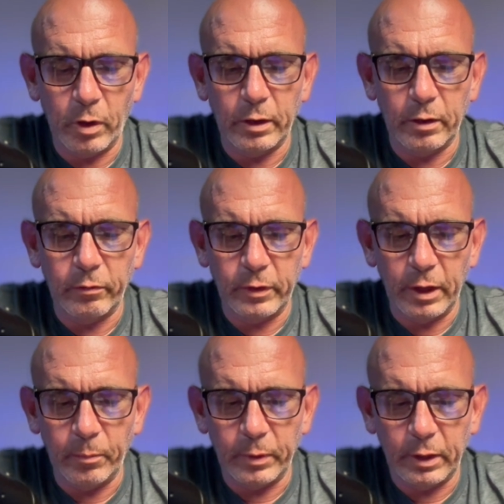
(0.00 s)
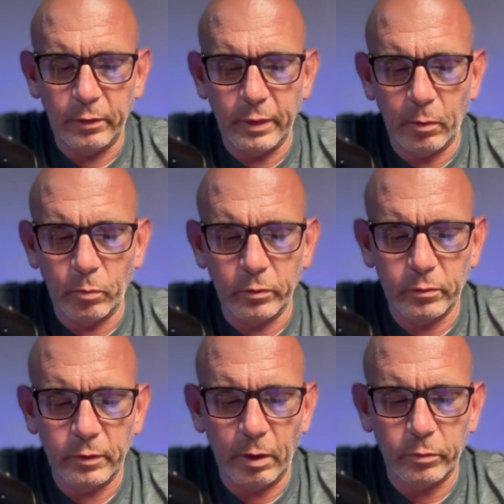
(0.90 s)
right of the deputy that
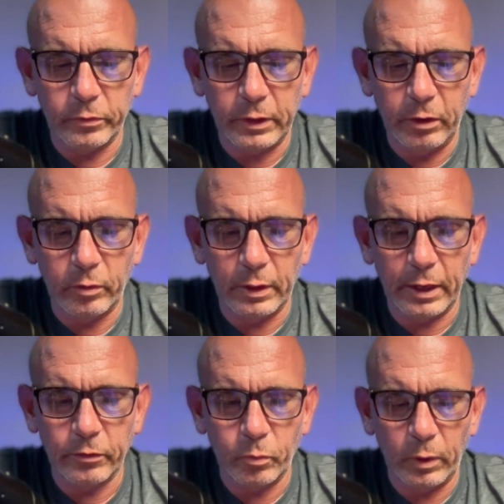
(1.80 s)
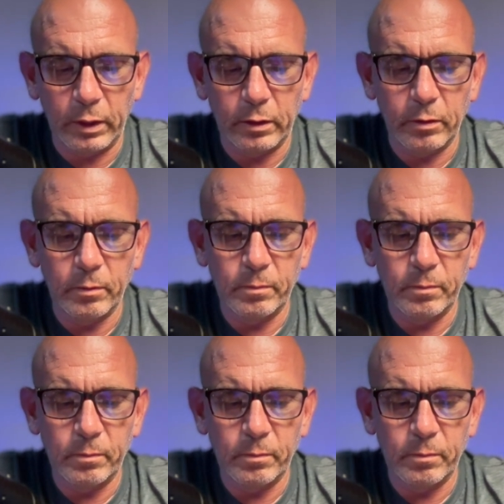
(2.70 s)
was killed last week.